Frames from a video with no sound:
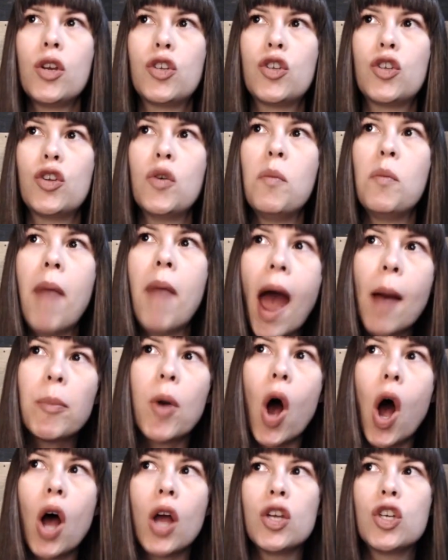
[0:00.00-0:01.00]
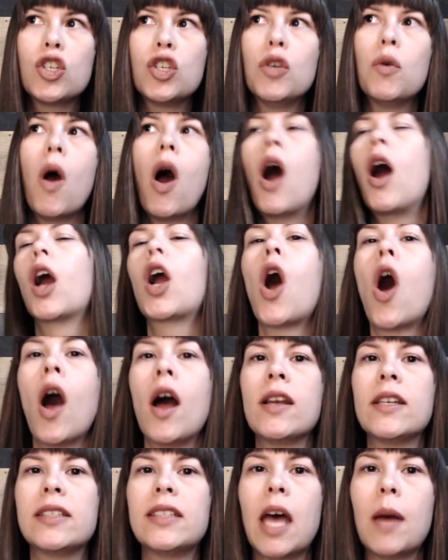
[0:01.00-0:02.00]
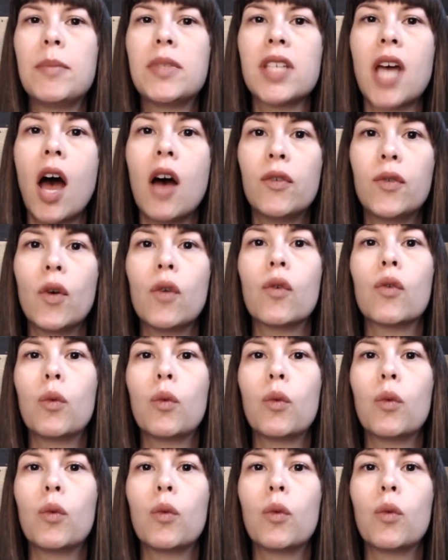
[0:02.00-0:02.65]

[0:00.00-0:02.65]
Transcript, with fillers: to map onto our concepts of